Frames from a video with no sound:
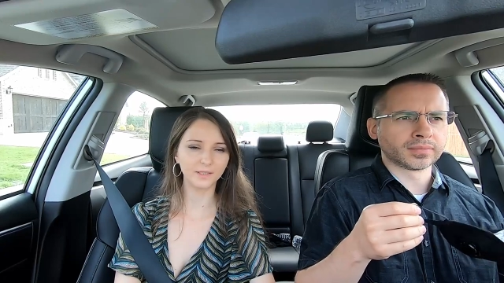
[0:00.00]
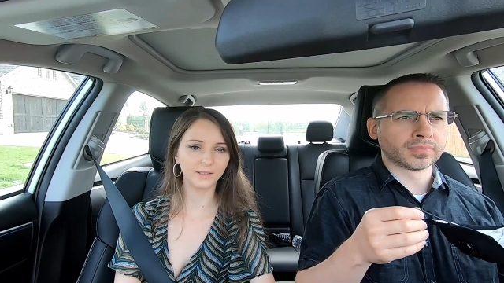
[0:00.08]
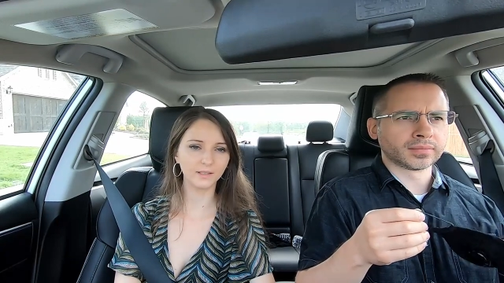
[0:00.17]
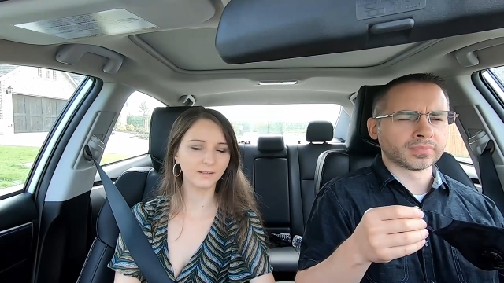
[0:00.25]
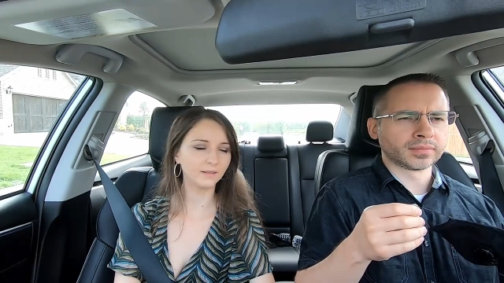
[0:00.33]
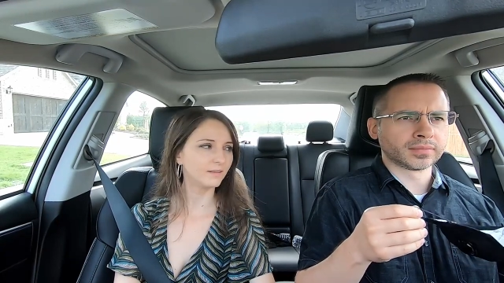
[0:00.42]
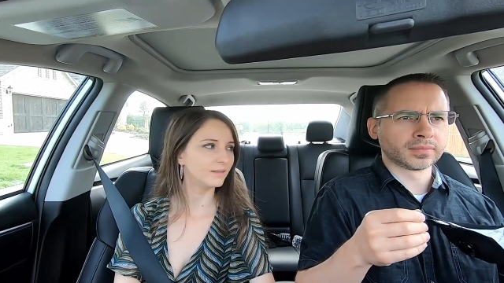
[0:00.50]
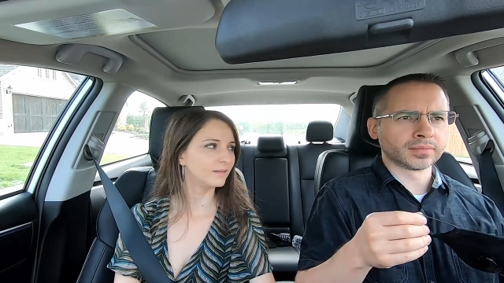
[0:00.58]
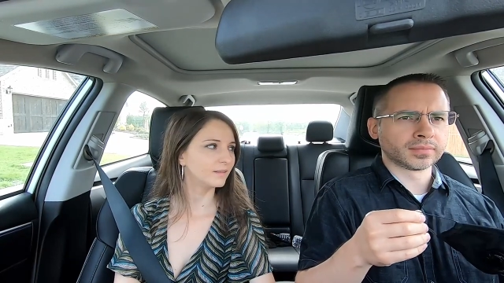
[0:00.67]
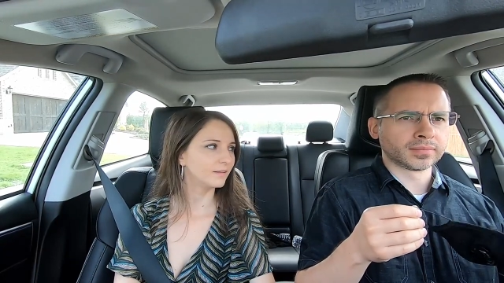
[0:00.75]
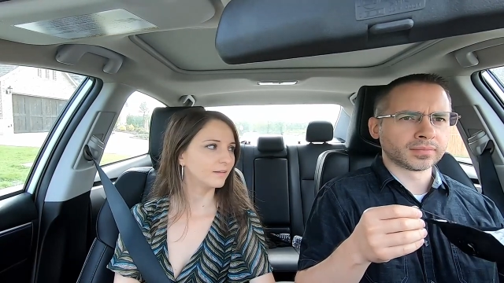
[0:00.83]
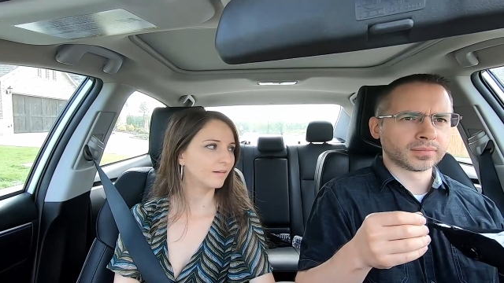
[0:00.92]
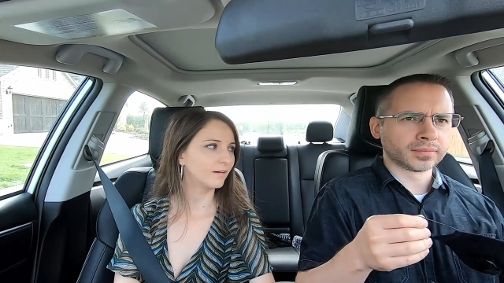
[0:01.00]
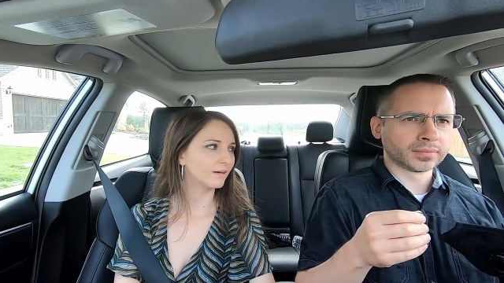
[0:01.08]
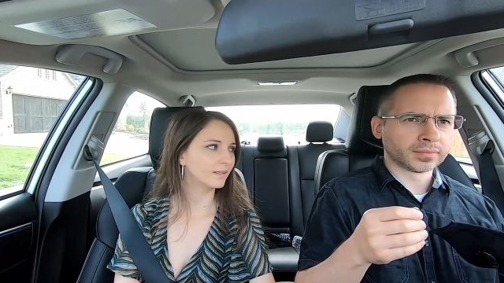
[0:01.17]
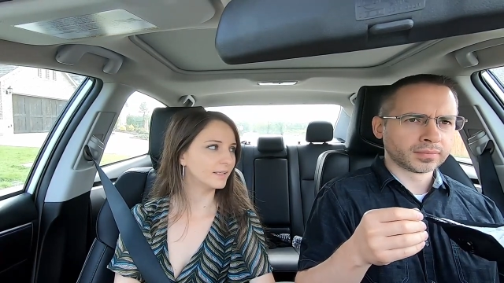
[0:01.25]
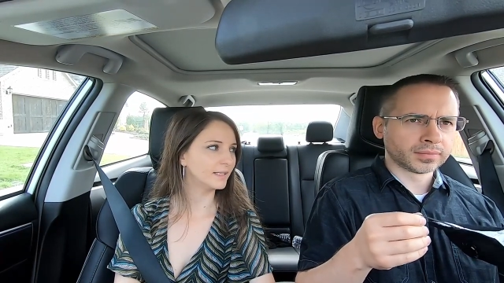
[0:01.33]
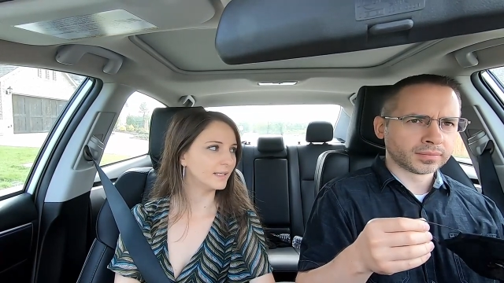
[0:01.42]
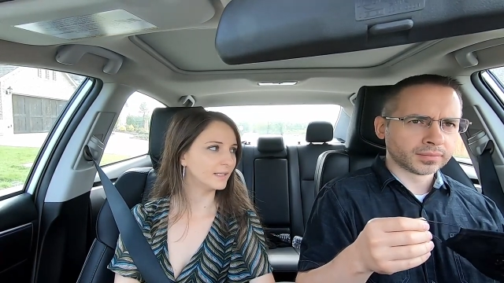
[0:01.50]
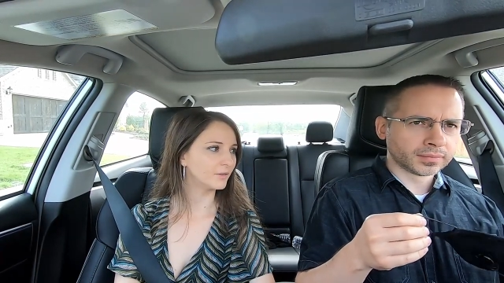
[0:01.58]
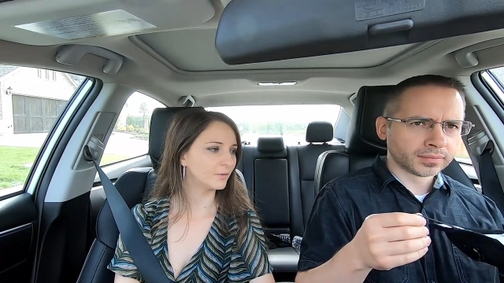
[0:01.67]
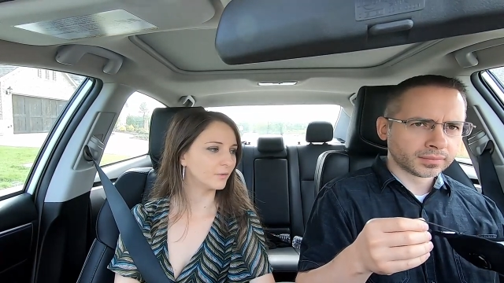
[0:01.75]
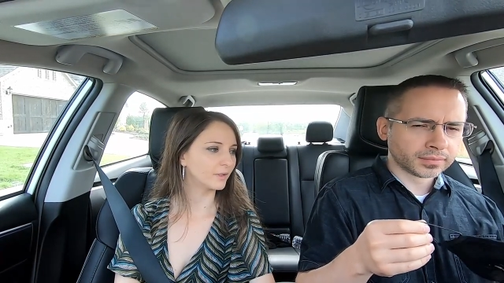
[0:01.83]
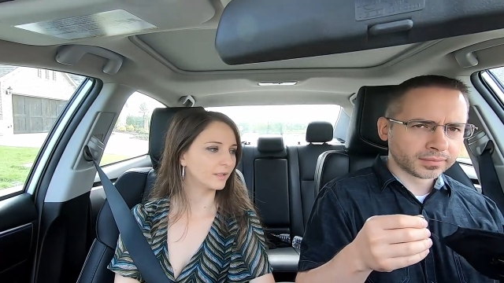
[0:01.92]
Speaker 1: fit our
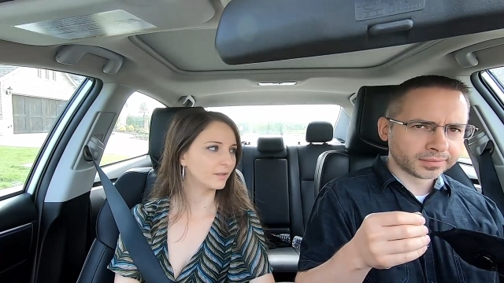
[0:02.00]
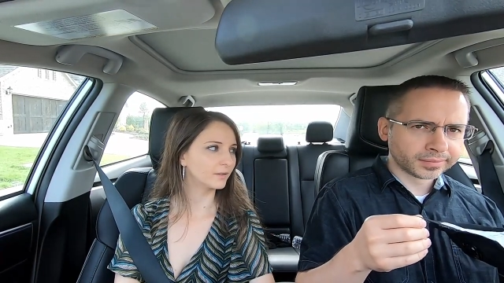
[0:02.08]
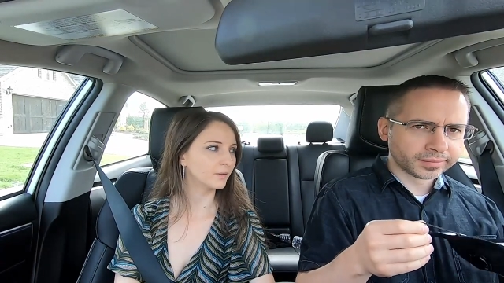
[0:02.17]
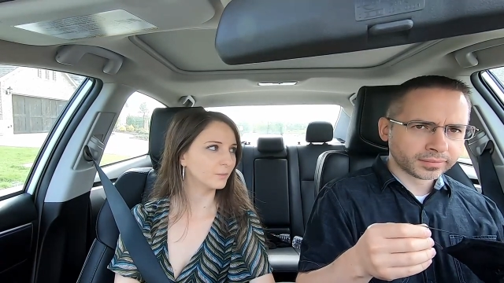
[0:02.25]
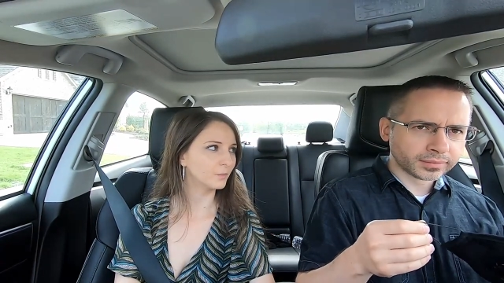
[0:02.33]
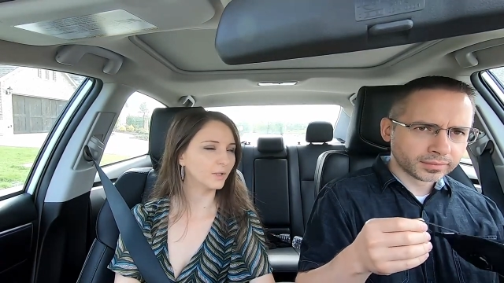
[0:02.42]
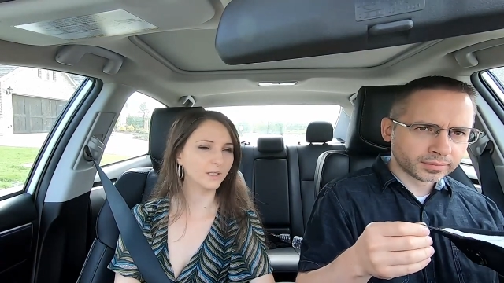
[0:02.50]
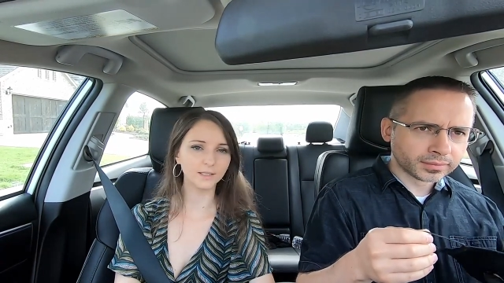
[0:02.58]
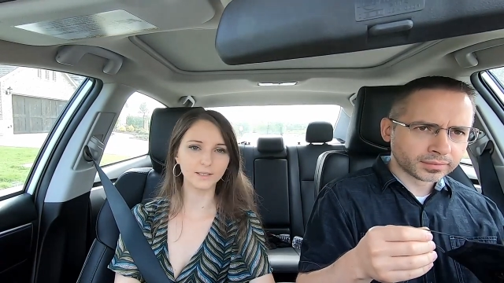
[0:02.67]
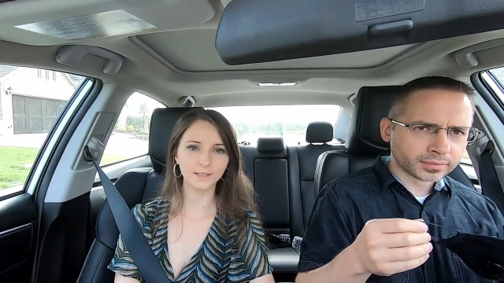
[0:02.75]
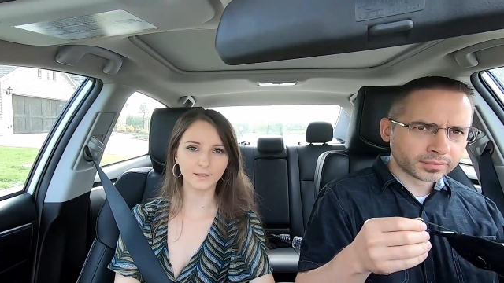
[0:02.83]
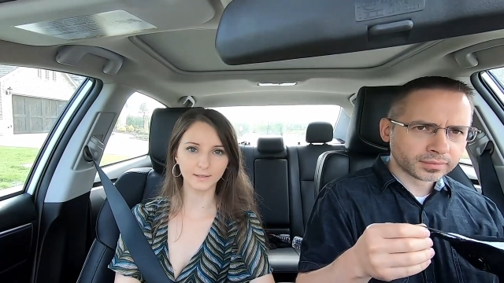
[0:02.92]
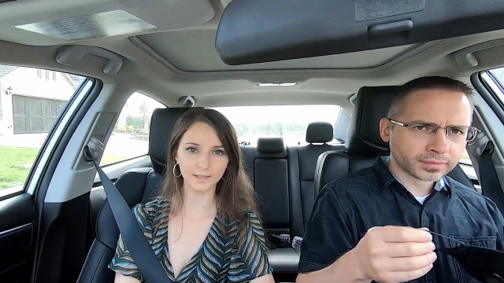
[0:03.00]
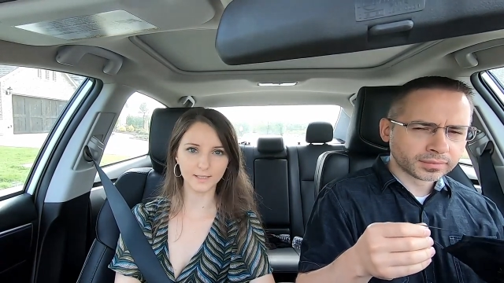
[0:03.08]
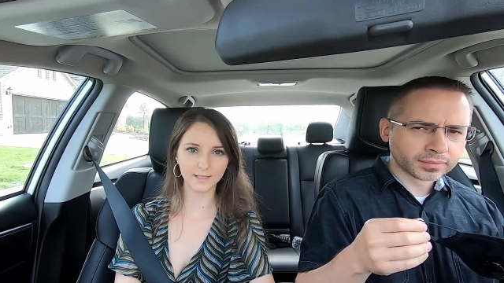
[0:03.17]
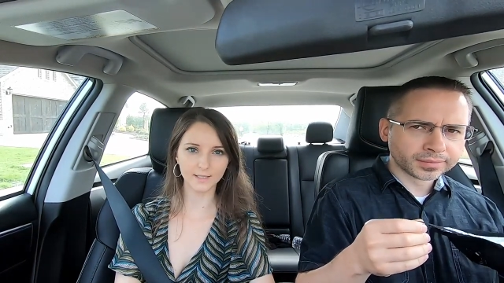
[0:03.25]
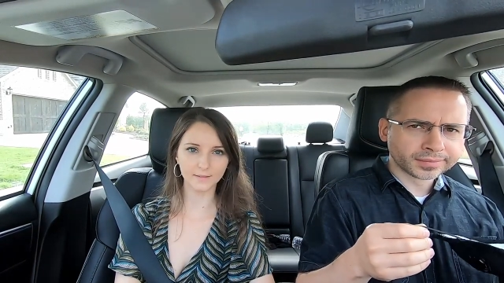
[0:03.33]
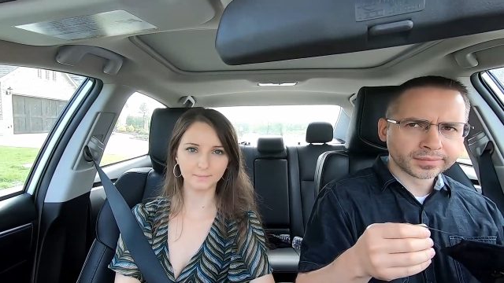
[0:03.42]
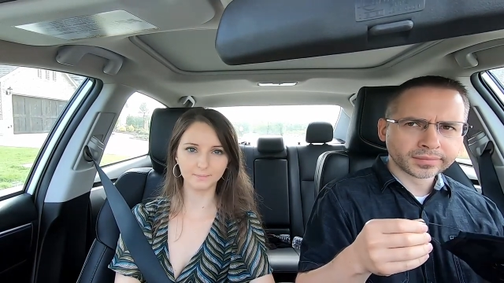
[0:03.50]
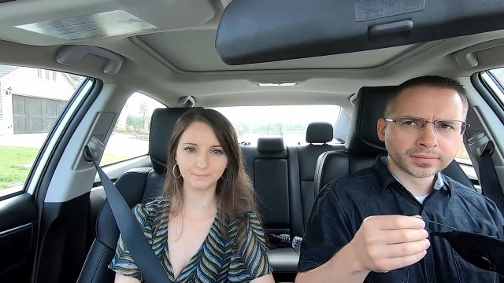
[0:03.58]
need or want list.